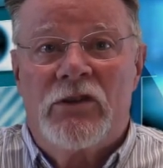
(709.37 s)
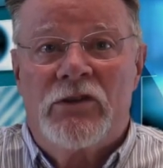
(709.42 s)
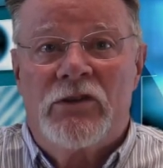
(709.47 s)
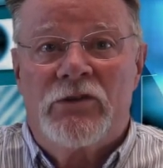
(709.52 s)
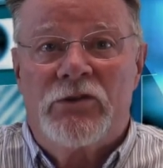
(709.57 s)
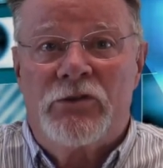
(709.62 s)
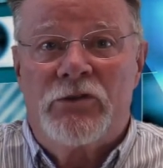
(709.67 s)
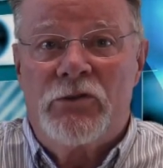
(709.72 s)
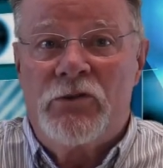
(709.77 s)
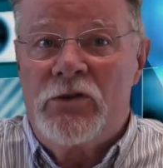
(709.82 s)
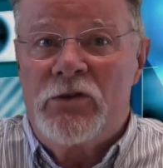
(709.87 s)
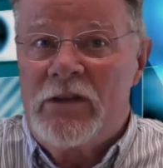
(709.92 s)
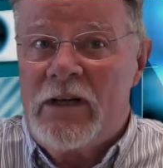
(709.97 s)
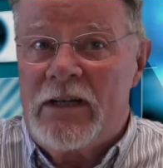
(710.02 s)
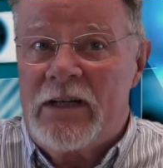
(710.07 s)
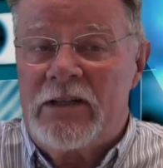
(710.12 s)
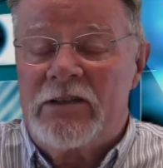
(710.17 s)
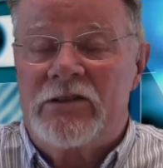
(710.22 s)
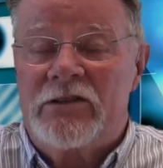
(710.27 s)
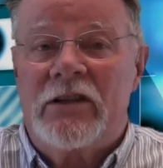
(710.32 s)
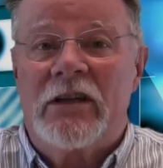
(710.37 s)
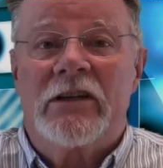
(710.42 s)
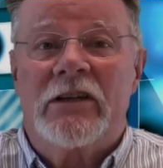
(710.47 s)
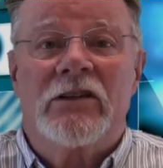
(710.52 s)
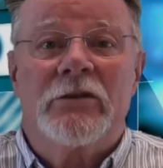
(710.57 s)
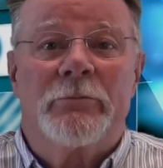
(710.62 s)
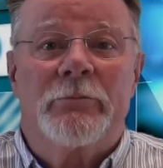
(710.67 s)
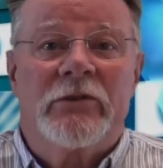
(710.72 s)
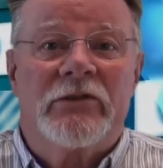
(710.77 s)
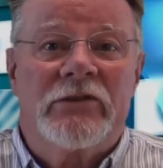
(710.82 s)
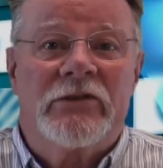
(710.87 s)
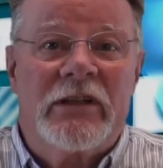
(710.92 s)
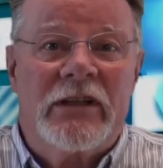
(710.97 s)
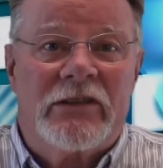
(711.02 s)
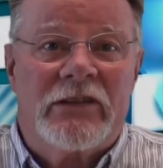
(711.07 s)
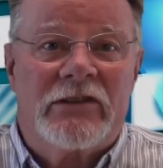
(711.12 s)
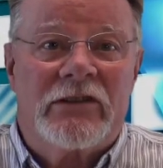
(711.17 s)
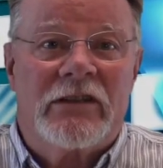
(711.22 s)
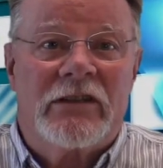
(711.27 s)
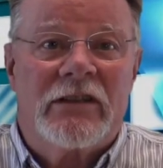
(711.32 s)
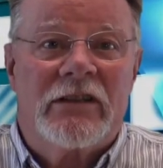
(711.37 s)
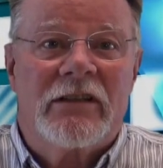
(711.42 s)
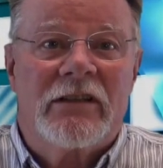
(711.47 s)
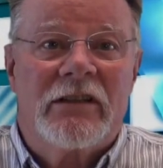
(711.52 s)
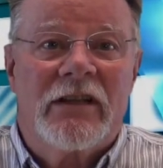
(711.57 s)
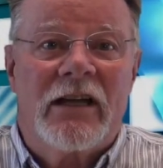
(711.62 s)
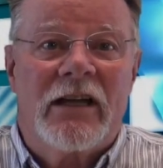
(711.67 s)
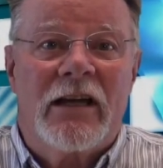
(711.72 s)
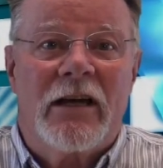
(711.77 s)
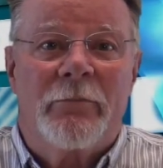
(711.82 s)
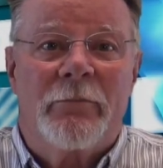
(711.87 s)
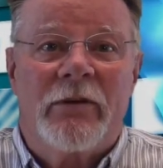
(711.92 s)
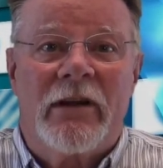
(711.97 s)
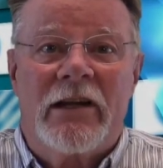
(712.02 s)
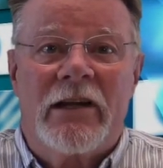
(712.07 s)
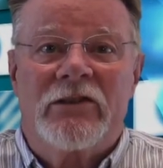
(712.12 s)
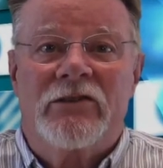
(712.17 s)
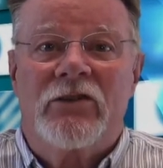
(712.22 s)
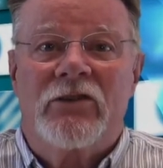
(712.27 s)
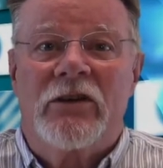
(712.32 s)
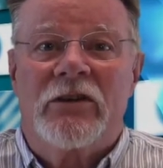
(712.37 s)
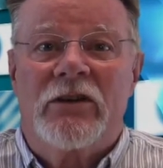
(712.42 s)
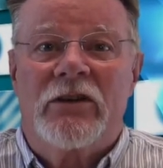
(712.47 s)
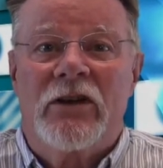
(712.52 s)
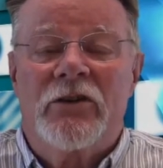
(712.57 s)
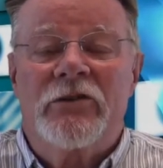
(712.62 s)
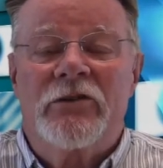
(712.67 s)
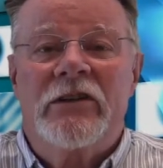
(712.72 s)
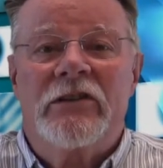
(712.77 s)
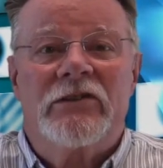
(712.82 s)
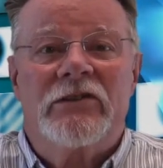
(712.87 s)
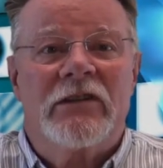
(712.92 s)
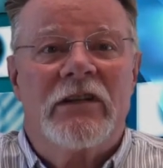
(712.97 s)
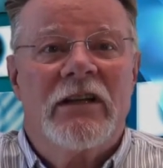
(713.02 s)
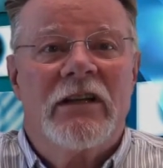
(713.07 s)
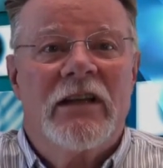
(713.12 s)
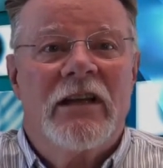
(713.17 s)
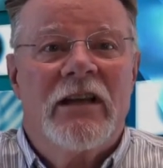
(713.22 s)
Should they decide to persist, they are placed on notice